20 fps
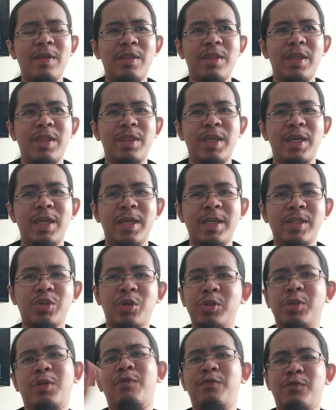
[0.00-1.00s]
the, the
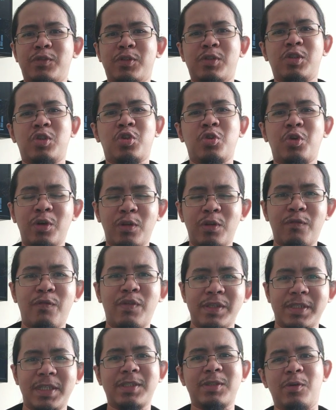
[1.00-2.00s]
short of short
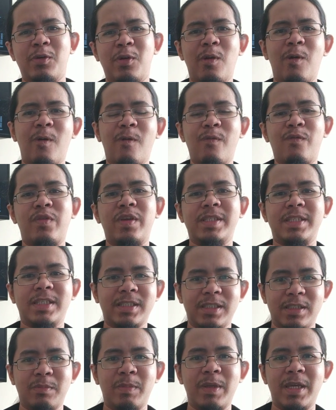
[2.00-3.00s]
physics or long
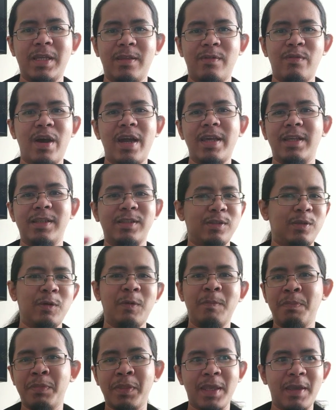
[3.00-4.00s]
physics is being divided
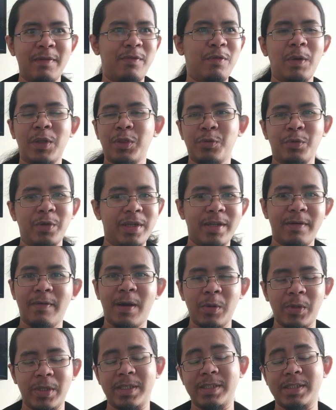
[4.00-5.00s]
so if you want to read
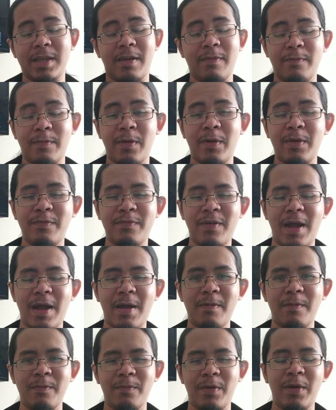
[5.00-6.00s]
about it it's a very fa-
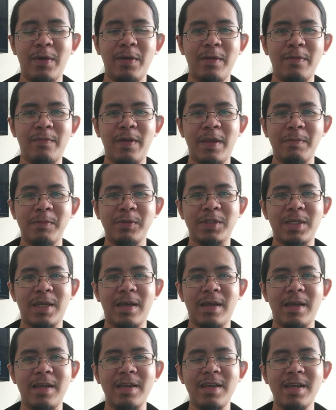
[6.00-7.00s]
very famous
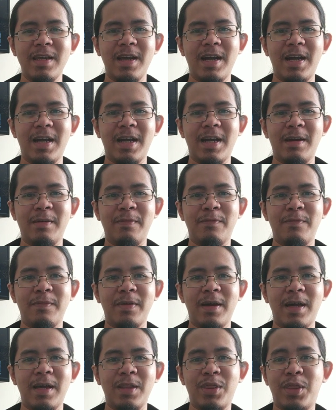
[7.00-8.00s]
uh, uh,
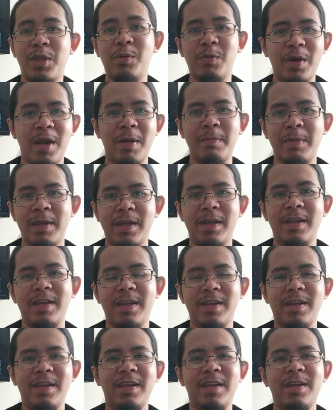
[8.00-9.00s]
uh, theorem in,
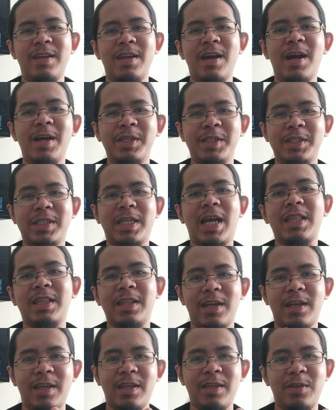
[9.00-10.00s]
in in hard
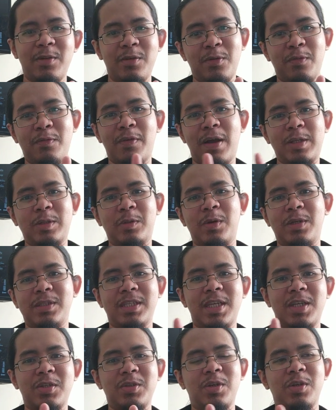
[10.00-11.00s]
scattering you know
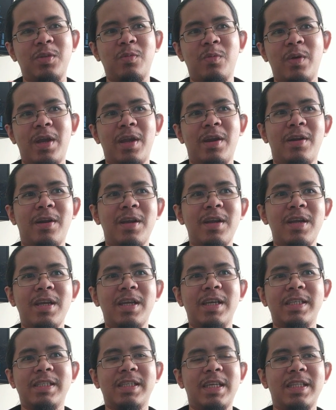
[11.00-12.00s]
factorization where
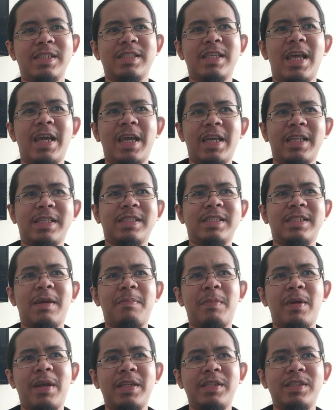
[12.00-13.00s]
it, it's like it
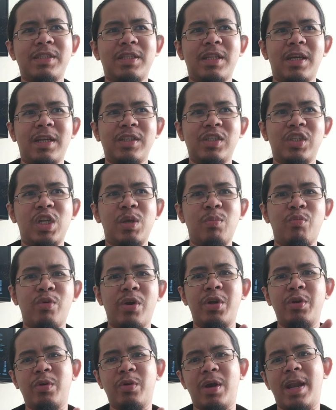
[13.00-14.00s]
separates the regime
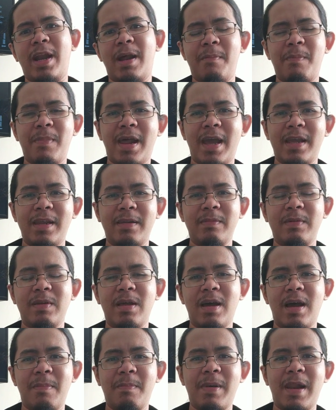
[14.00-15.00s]
where you can apply
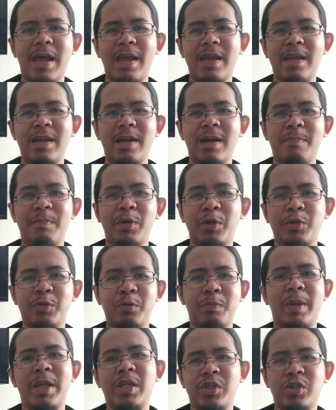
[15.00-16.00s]
apply uh,
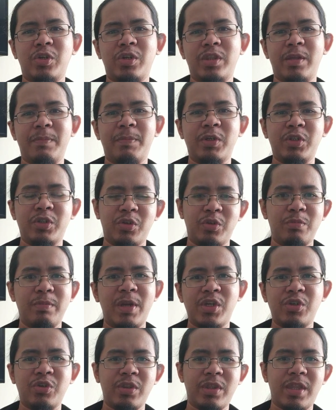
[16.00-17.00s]
perturbation the
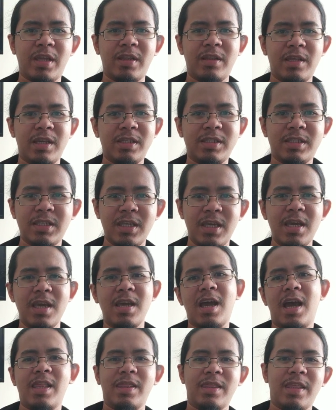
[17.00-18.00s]
perturbation techniques
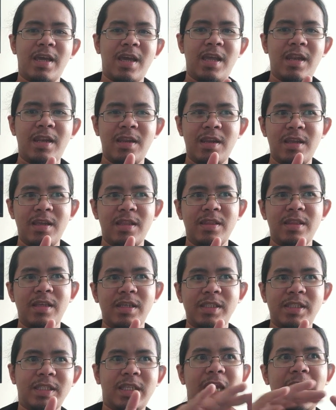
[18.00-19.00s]
and then the
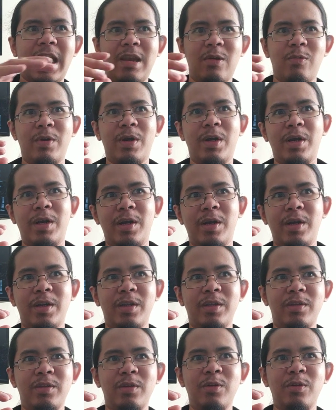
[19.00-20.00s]
scale scale where
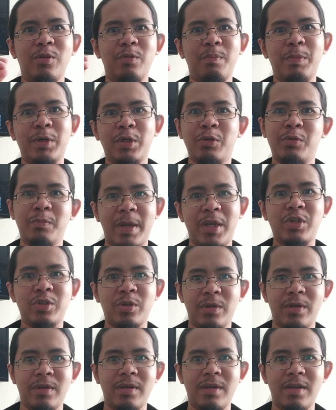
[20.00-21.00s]
you know
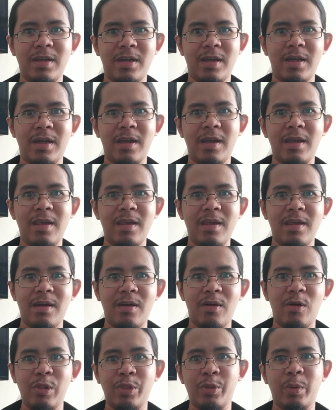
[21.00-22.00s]
perturbation uh,
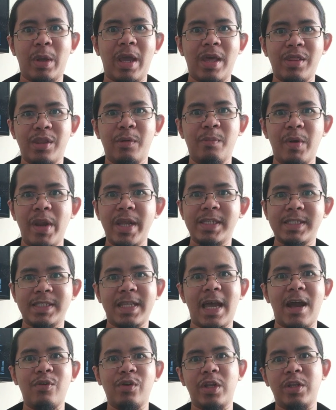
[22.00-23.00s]
altogether breaks
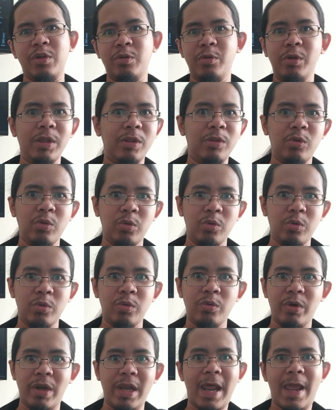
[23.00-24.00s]
down and you need to
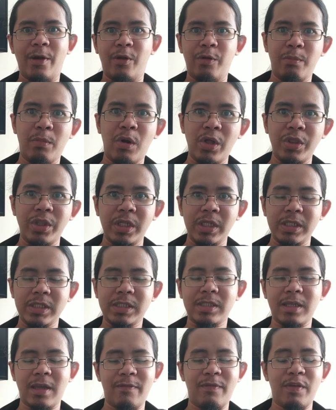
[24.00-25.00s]
rely on
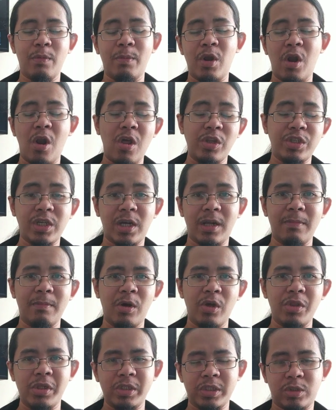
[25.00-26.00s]
models uh, phenomenological
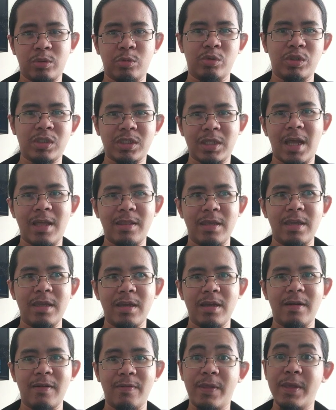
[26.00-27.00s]
models to study
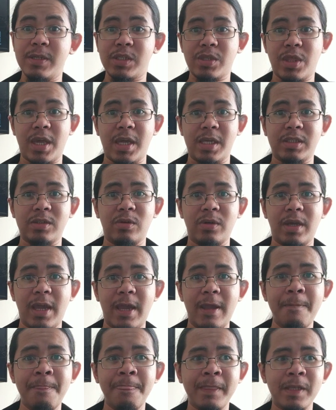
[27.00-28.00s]
uh, these things
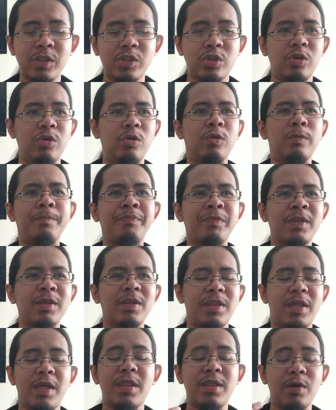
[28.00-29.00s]
okay so
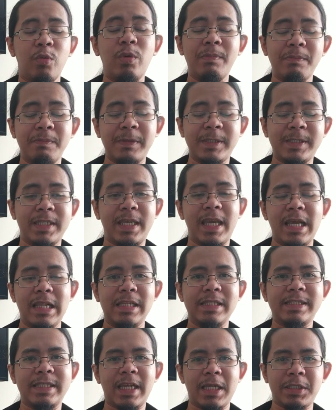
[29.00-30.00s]
the, the wimpy
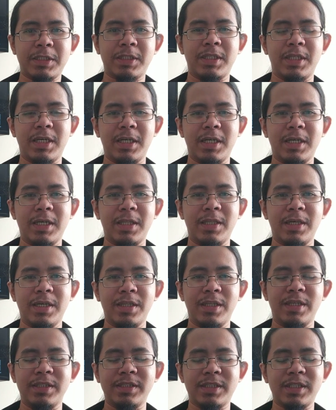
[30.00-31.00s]
scale sets the, the,
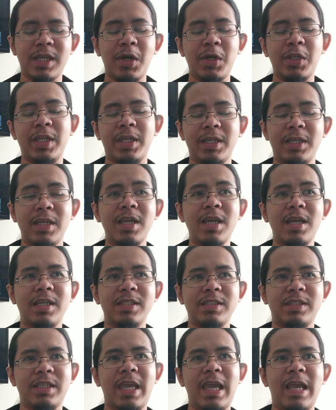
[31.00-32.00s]
the starting
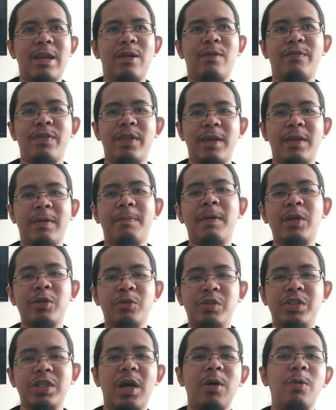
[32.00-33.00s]
scale of the
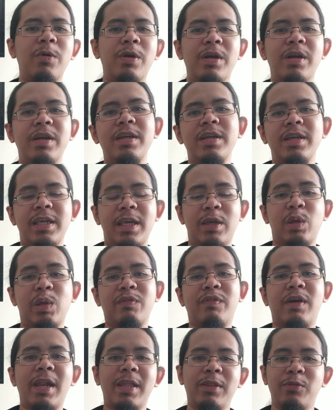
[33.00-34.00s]
parton shower
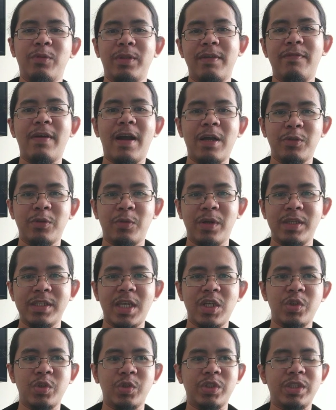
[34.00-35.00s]
equivalent to the
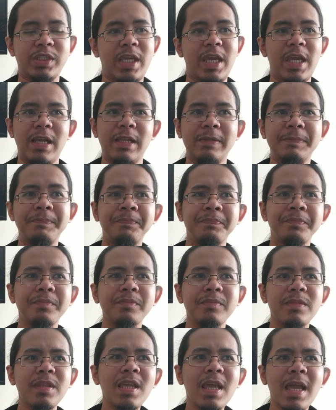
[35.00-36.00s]
factorization scale
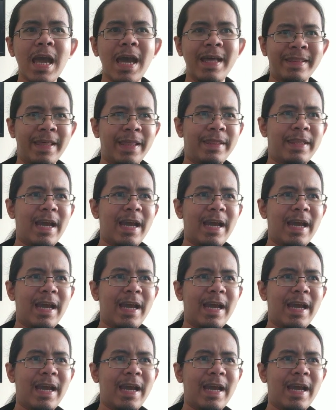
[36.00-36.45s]
and then